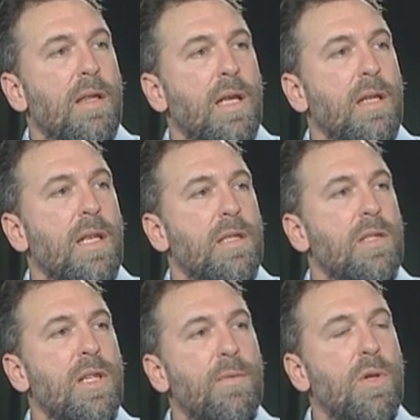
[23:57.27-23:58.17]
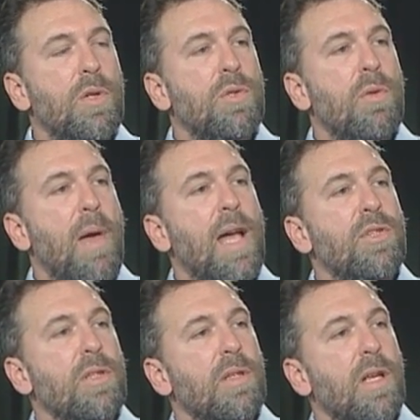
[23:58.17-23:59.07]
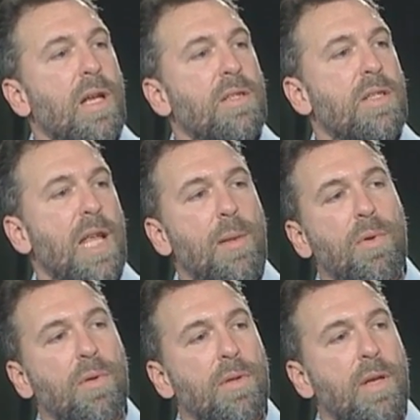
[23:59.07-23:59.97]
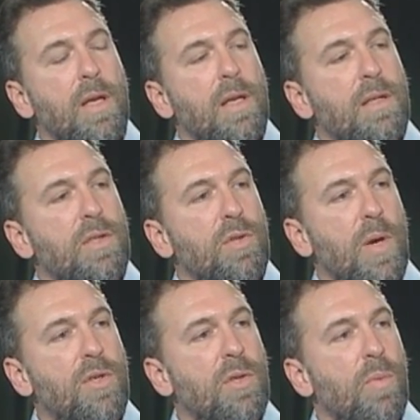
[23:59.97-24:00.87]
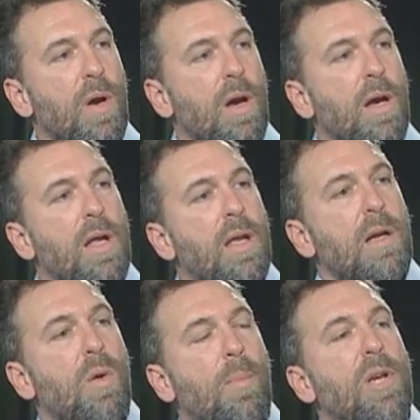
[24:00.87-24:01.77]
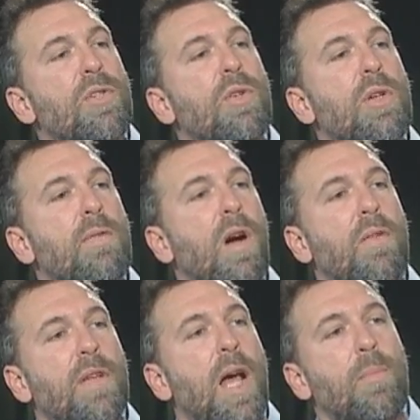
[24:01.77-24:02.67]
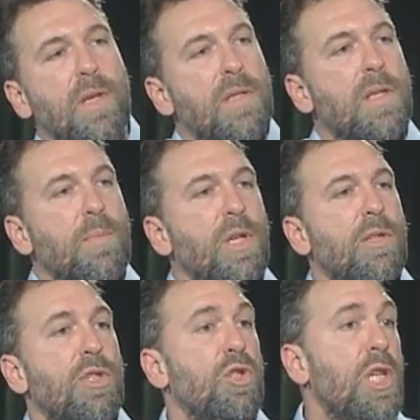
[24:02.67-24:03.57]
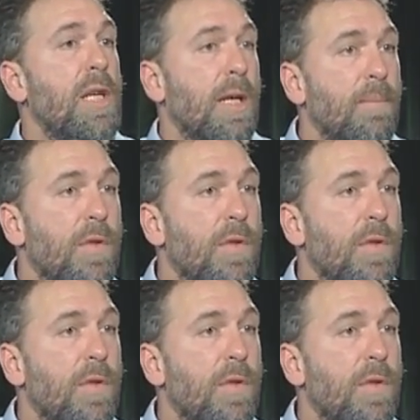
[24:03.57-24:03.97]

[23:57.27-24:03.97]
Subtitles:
that it's difficult to imagine a stable situation where cooperation could evolve and not be subject to cheating,